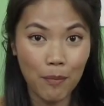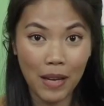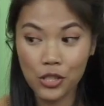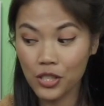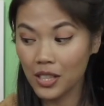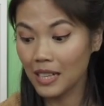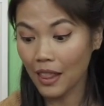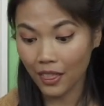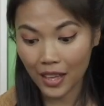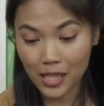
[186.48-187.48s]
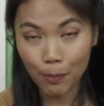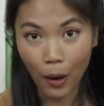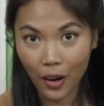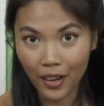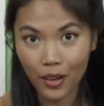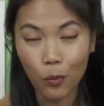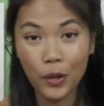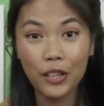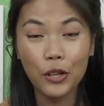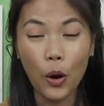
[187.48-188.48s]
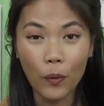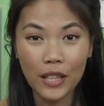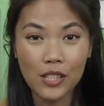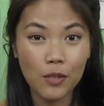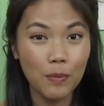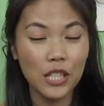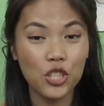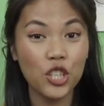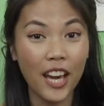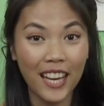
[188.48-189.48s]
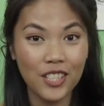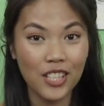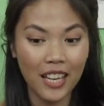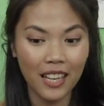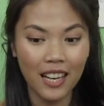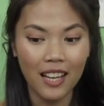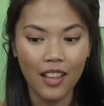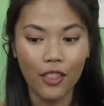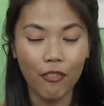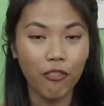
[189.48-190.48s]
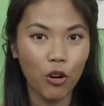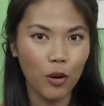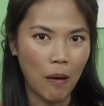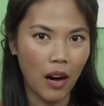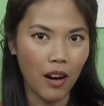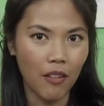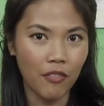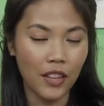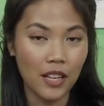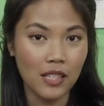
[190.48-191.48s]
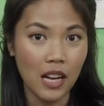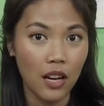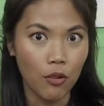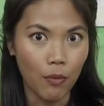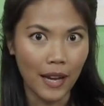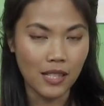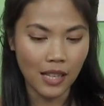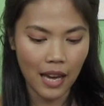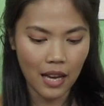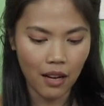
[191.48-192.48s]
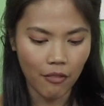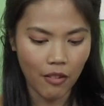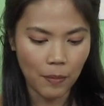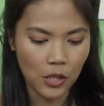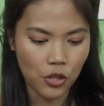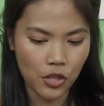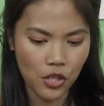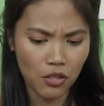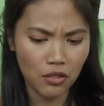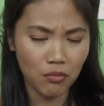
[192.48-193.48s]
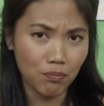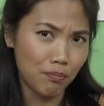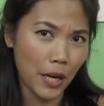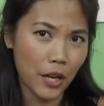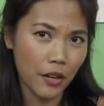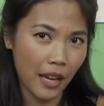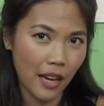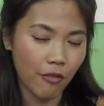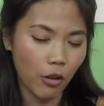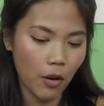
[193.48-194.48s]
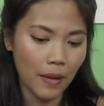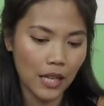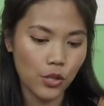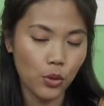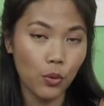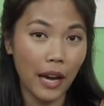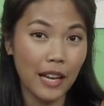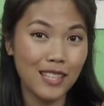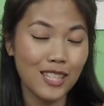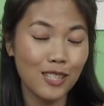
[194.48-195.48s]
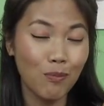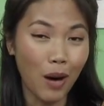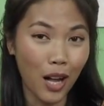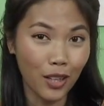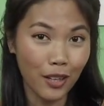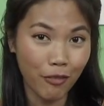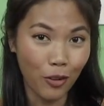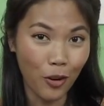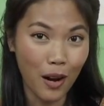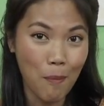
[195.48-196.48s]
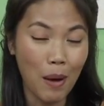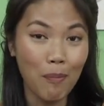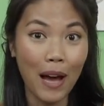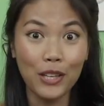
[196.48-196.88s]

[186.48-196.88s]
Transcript: I mentioned, this part, we're going to be changing the form of this rice cake from the traditional bigger cake form into a smaller form by